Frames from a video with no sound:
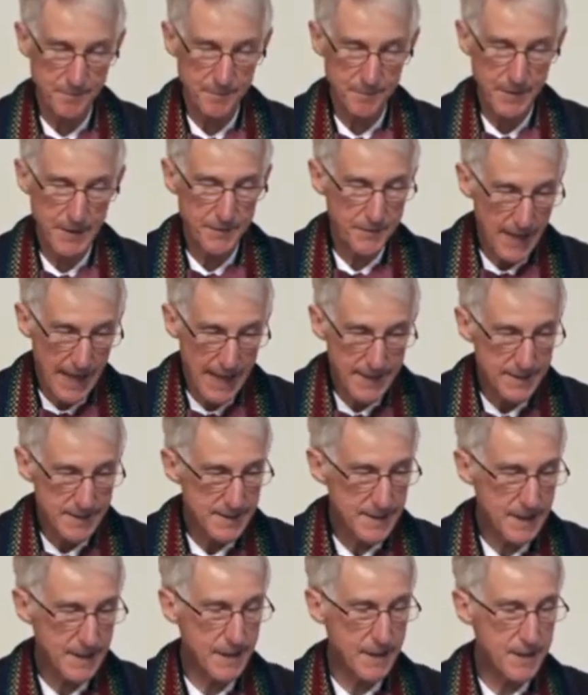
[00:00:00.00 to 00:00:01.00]
If that is
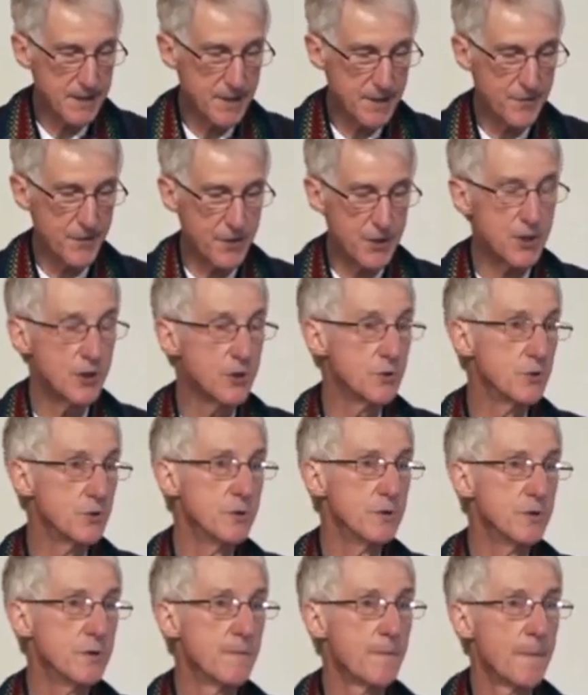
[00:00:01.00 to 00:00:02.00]
the case for
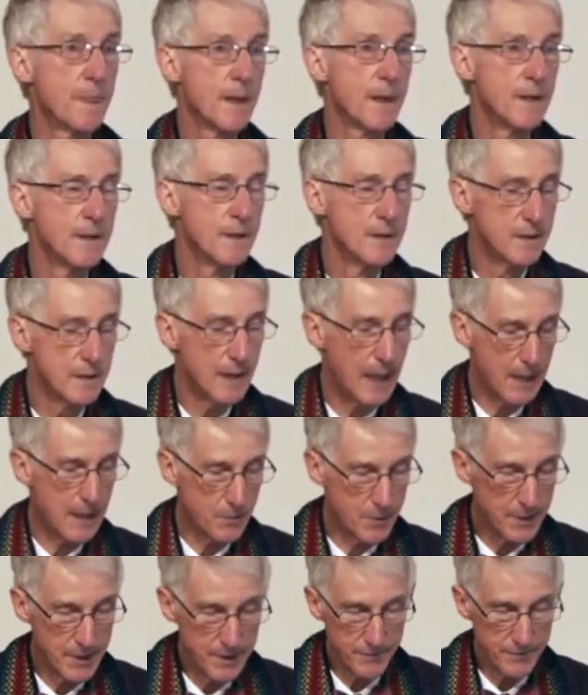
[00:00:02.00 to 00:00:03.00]
you, I
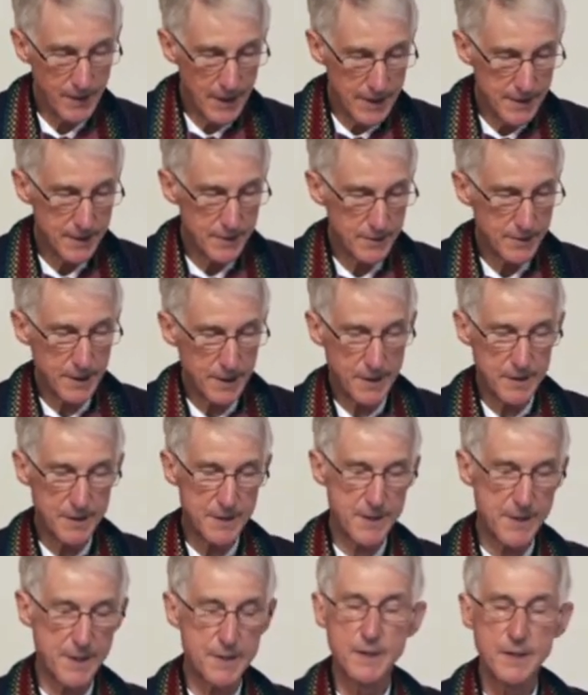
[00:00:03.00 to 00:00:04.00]
would invite you to
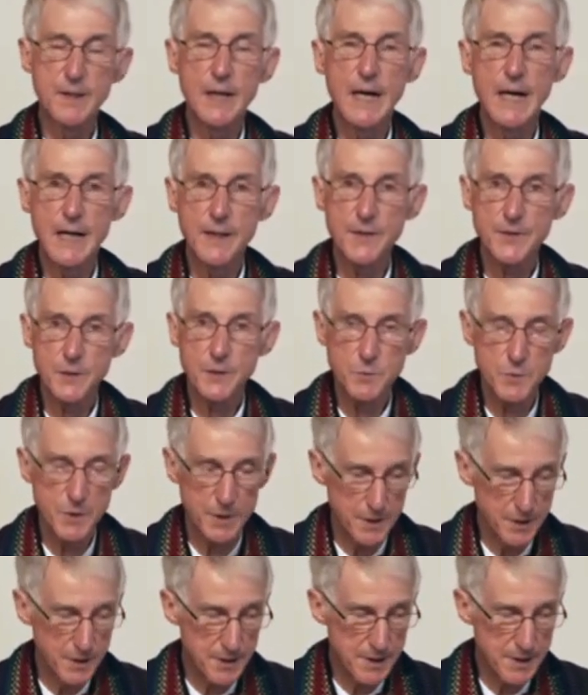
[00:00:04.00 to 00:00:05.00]
consider other
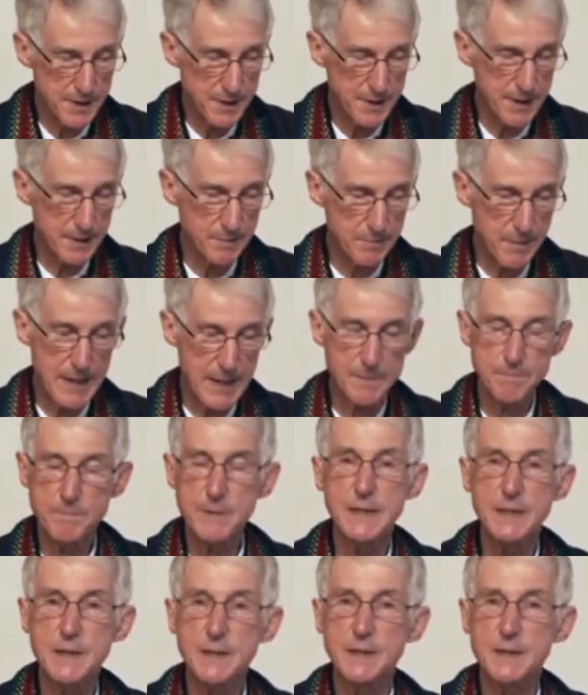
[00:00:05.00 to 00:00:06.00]
words that might
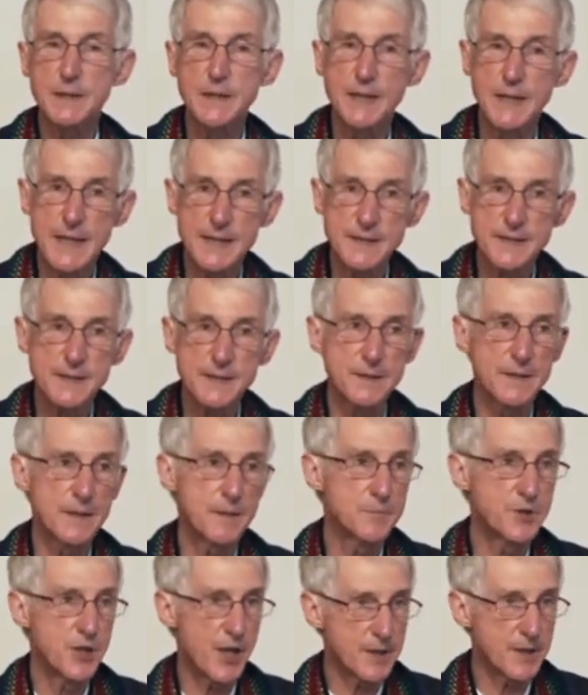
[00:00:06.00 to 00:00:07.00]
be less
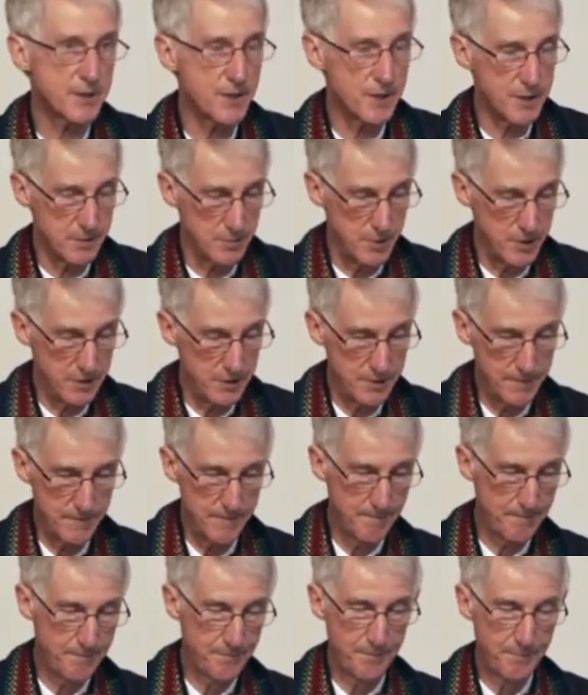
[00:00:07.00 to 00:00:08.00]
objectionable.
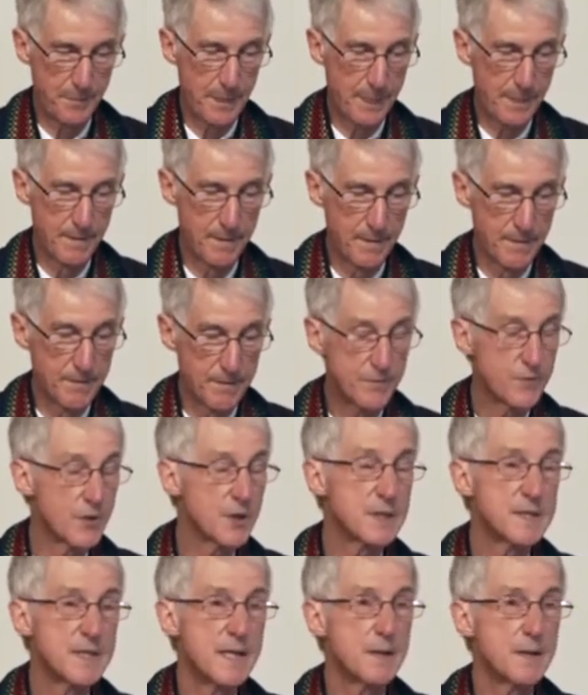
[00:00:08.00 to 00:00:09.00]
For
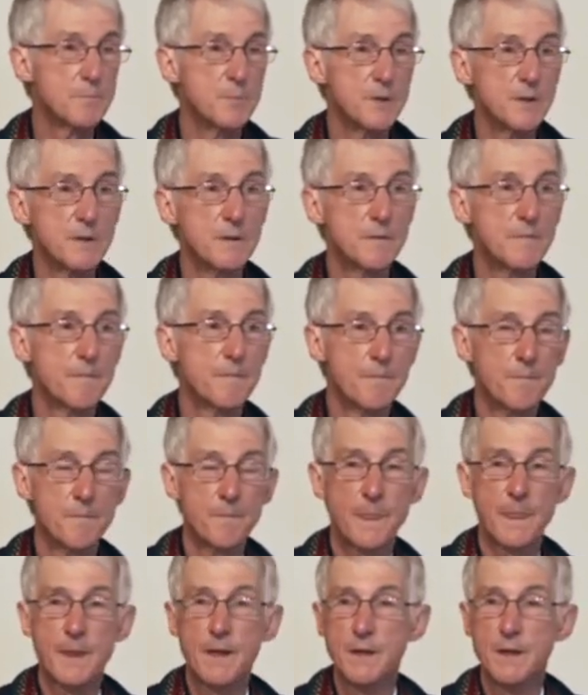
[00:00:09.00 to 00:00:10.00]
example,
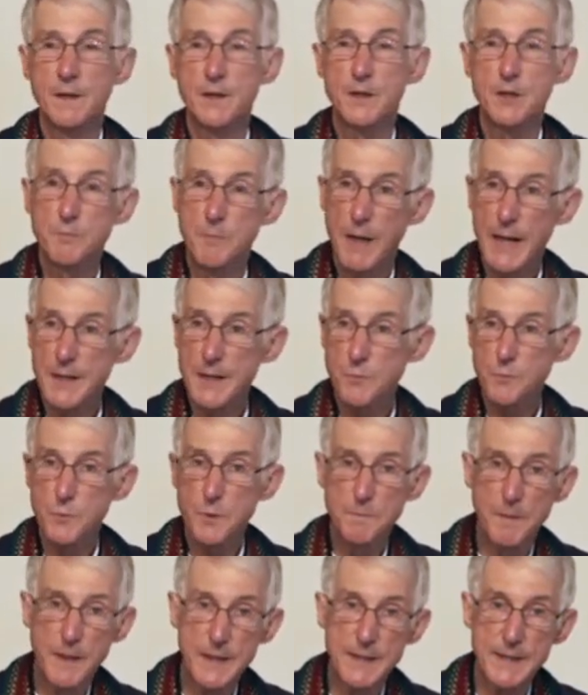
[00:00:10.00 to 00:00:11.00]
you might
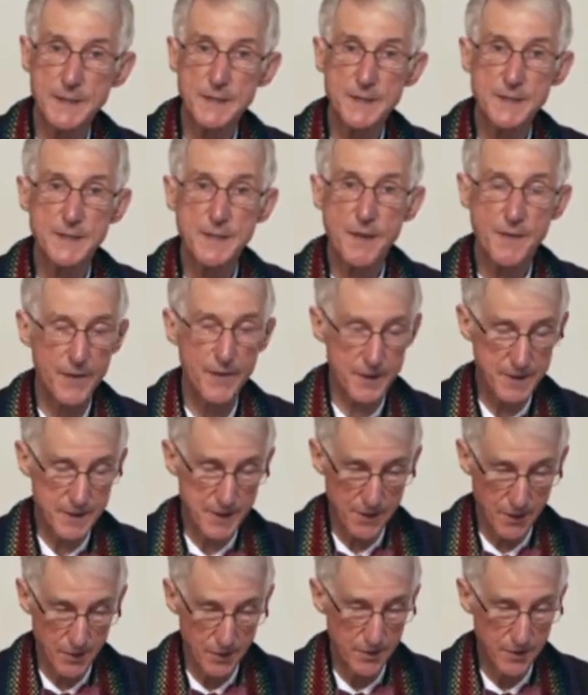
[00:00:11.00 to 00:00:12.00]
replace the
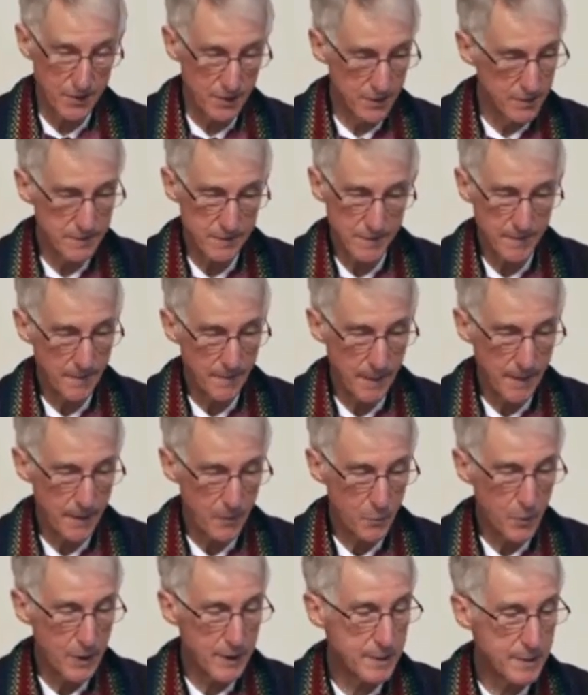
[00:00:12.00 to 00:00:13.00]
soul
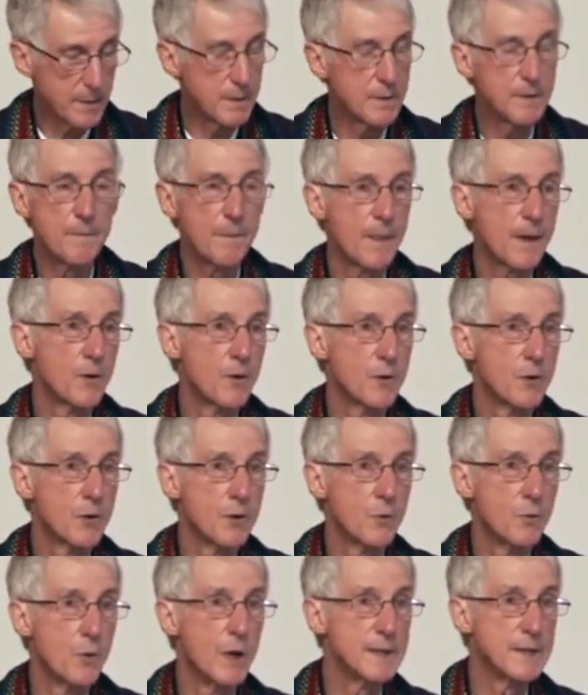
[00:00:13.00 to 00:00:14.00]
with
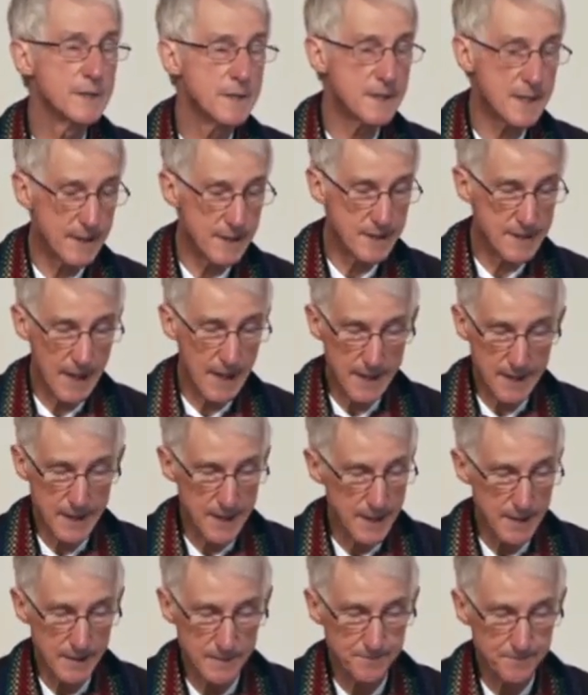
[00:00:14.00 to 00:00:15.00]
one's
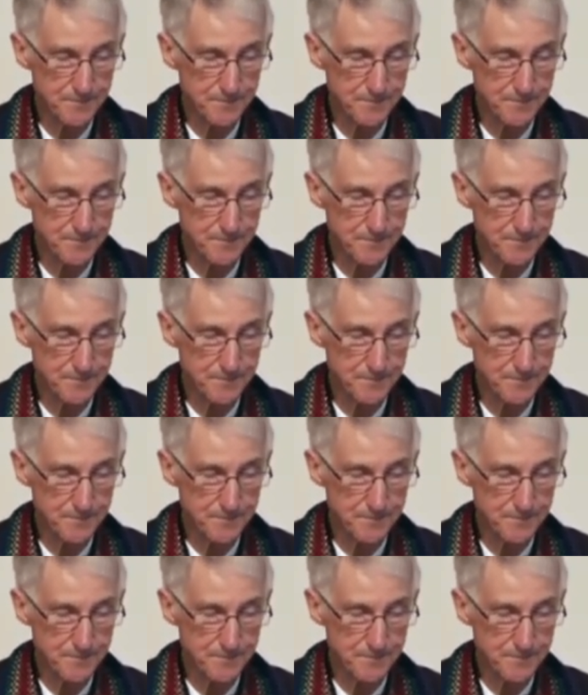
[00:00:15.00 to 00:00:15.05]
psyche,